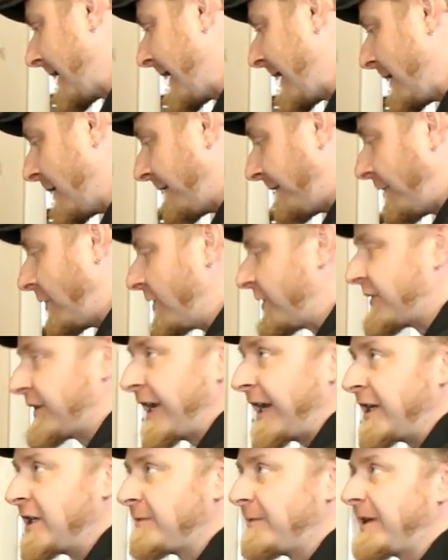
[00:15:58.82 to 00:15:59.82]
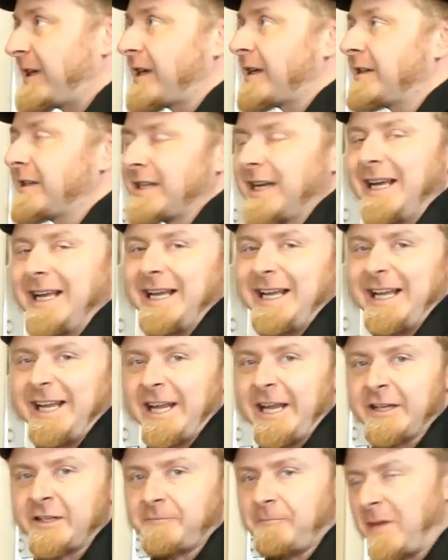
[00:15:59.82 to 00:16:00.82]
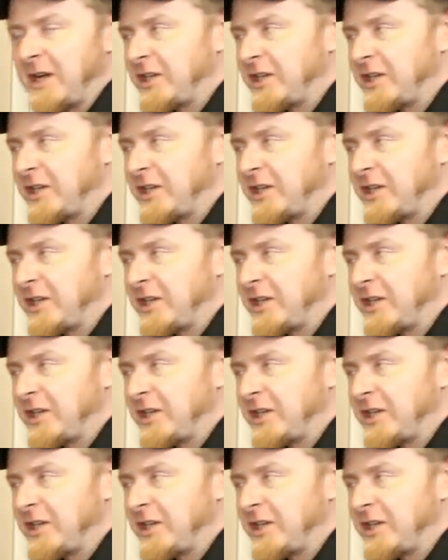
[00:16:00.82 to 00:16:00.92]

in the first stage because it's